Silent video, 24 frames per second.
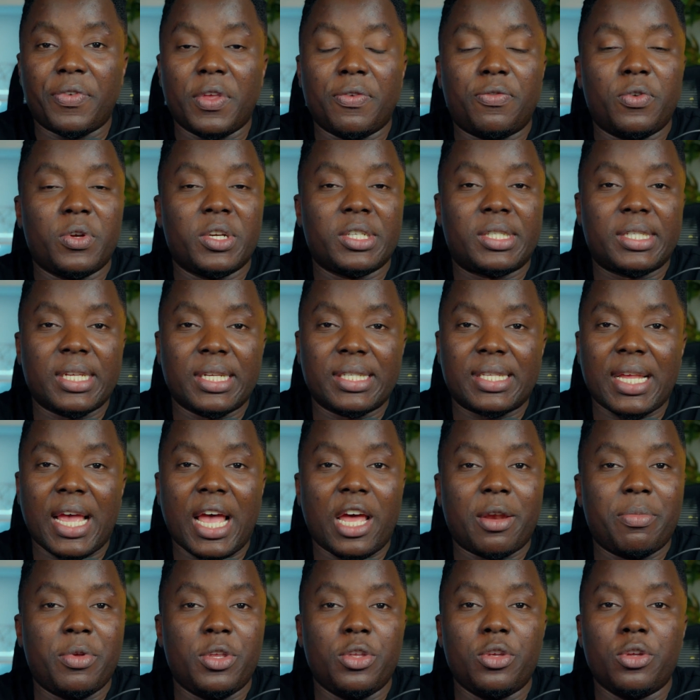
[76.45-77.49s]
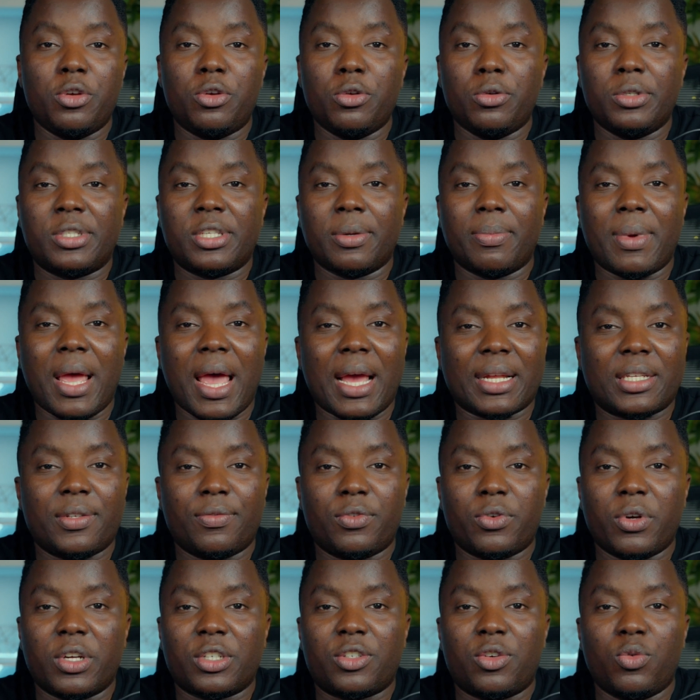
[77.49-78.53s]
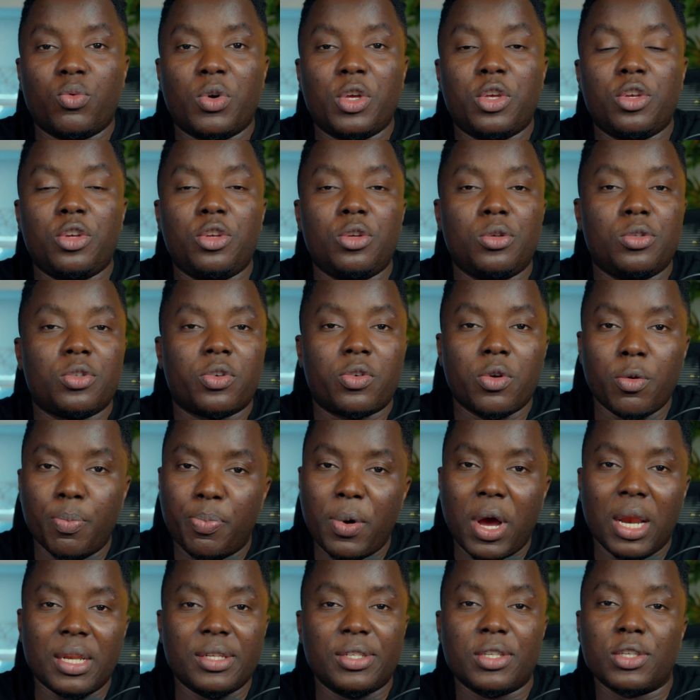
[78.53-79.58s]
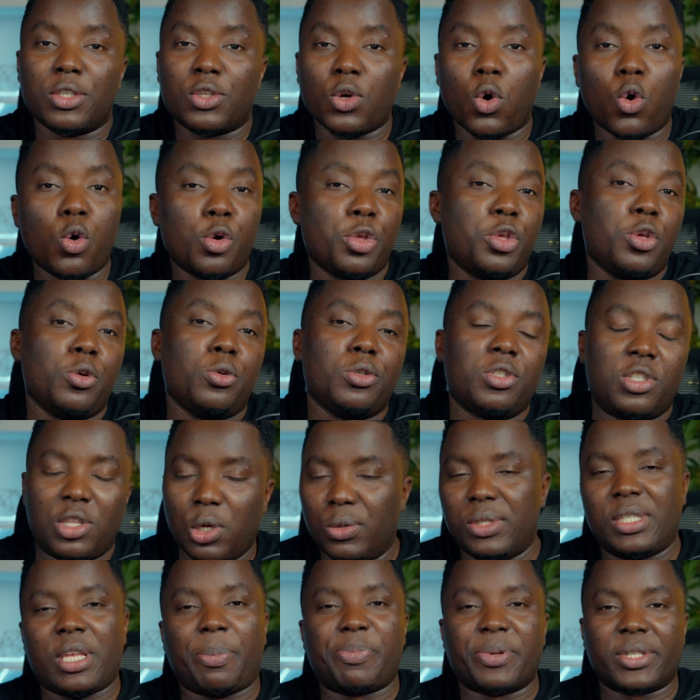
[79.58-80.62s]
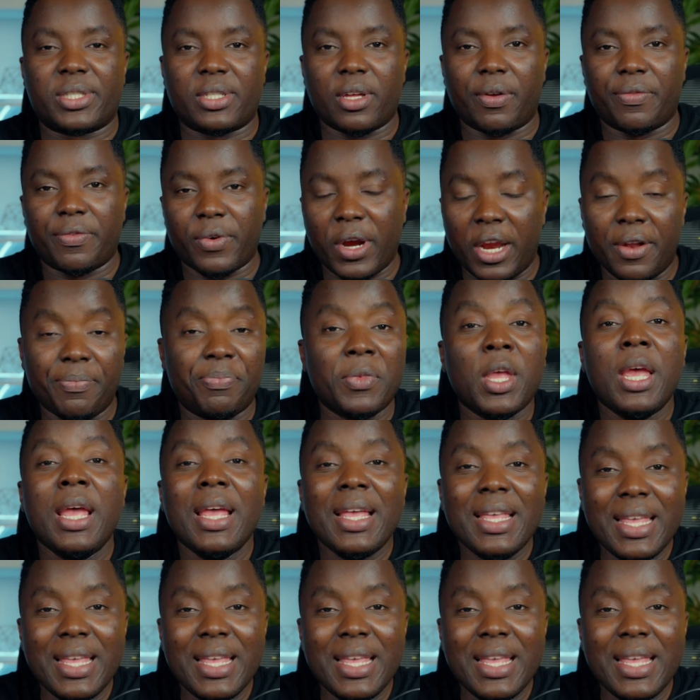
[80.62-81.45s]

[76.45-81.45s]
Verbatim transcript: If you're a sysadmin, you do some Active Directory where you use group policies, OUs, those type of stuff, right?